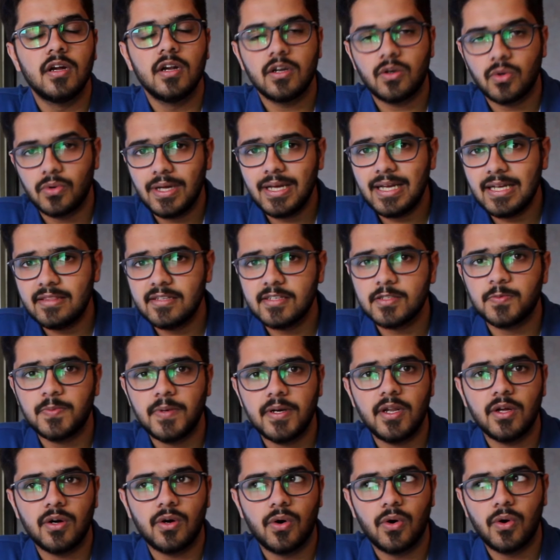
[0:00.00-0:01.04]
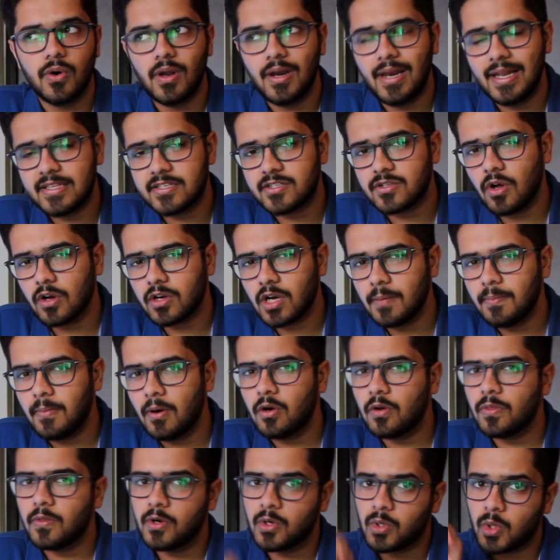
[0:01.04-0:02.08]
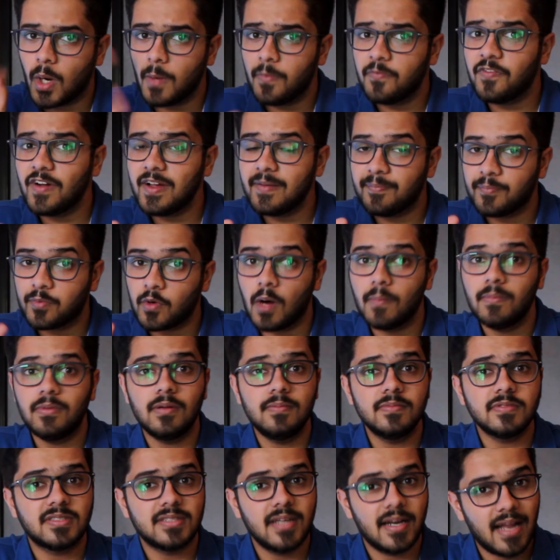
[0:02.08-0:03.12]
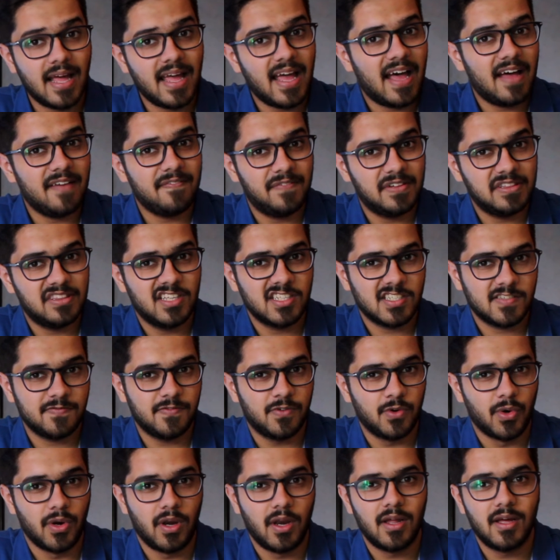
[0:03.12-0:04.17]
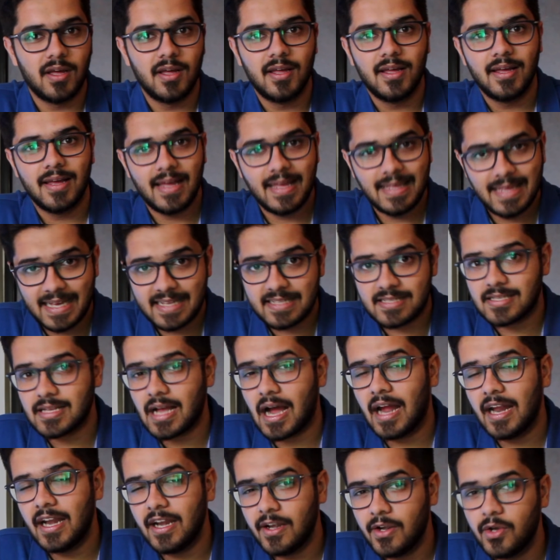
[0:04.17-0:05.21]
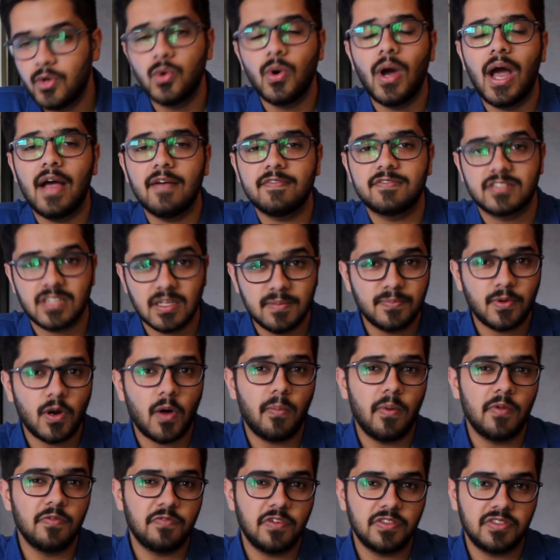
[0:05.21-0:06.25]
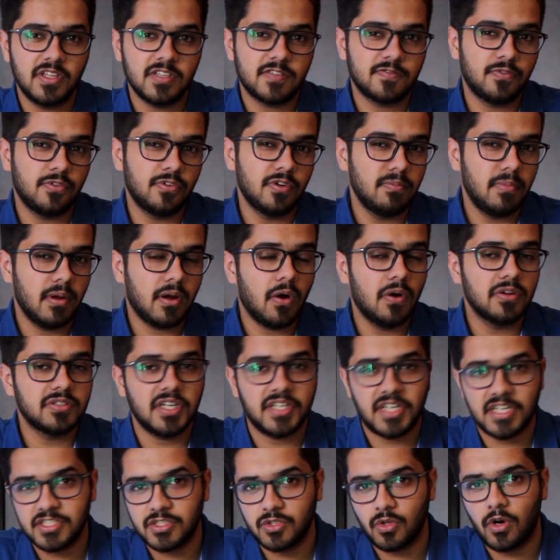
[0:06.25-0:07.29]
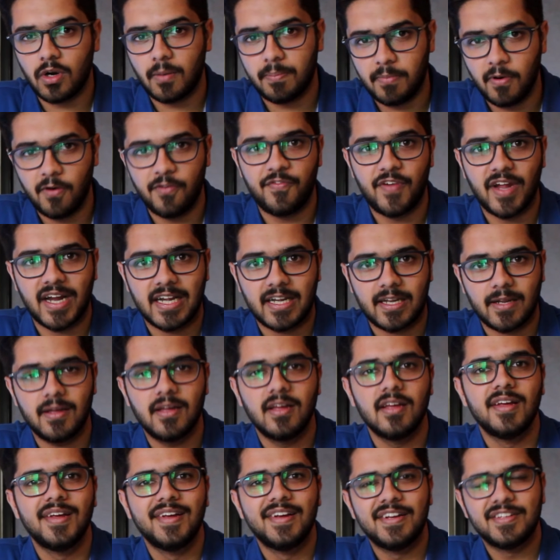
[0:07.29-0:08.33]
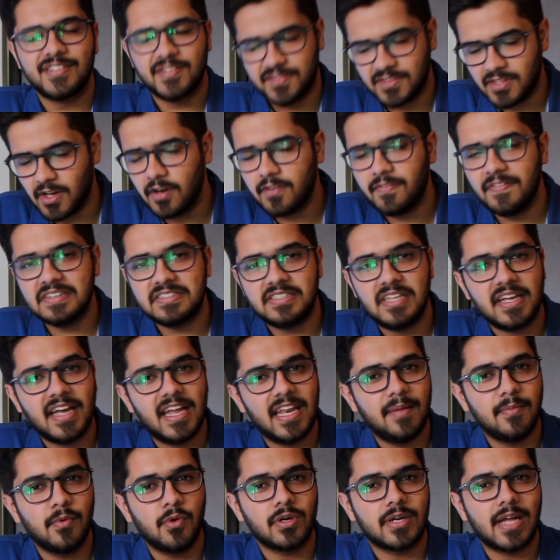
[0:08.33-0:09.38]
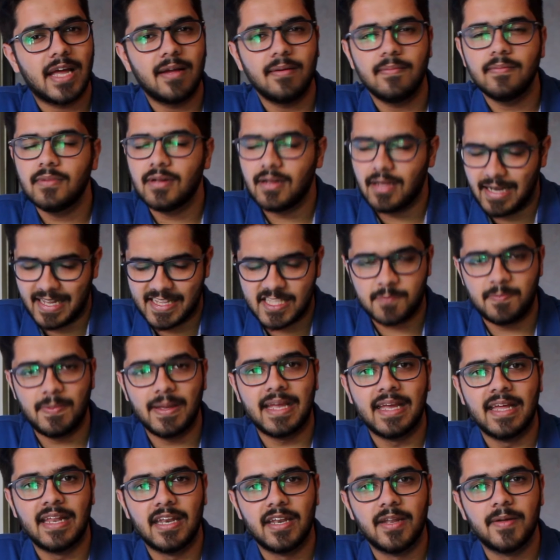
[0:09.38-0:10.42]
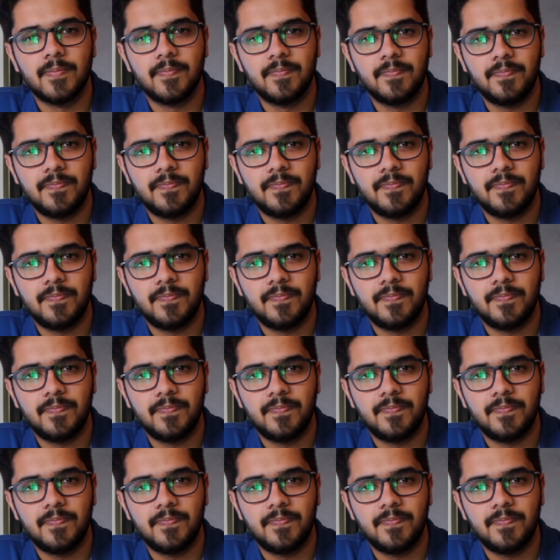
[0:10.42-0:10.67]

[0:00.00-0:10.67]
Today in this video, let's talk about the top 5 problems that I have with this phone. Yes, I do have some problems with this phone because it is not perfect. So without wasting any more time, let's begin.